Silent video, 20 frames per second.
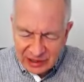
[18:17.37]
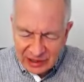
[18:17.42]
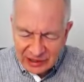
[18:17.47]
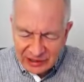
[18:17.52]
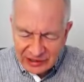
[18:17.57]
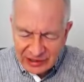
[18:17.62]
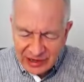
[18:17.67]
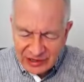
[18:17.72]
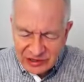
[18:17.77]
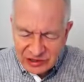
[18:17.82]
I
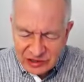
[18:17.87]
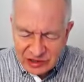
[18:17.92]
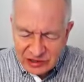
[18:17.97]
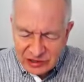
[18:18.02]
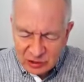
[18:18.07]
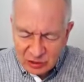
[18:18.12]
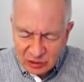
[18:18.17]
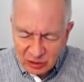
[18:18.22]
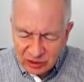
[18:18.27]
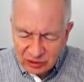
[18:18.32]
ask this,
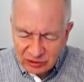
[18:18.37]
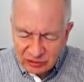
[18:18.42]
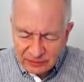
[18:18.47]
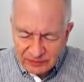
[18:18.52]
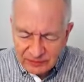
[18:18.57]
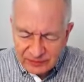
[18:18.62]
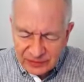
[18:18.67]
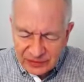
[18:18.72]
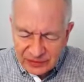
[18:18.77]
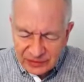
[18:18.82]
Lord,
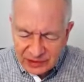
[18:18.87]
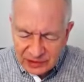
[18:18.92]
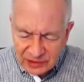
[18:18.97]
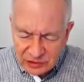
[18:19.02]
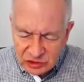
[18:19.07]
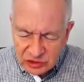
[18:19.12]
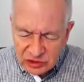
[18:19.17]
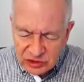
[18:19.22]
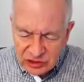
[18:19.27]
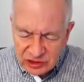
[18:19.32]

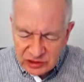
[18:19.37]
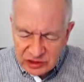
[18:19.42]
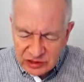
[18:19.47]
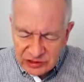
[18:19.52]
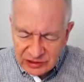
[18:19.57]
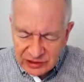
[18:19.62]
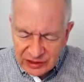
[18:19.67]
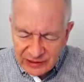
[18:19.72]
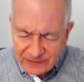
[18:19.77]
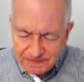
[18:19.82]
in
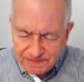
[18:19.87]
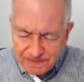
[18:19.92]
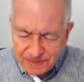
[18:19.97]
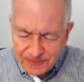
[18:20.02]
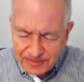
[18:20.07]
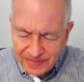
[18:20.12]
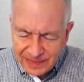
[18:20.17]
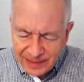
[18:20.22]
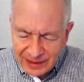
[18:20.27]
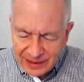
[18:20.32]
Jesus' name.
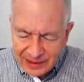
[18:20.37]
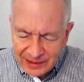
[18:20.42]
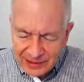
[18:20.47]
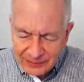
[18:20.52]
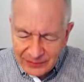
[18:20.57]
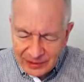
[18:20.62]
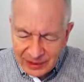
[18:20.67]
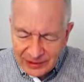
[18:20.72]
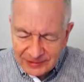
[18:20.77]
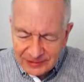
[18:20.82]

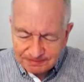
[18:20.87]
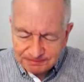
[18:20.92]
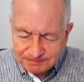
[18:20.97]
Amen.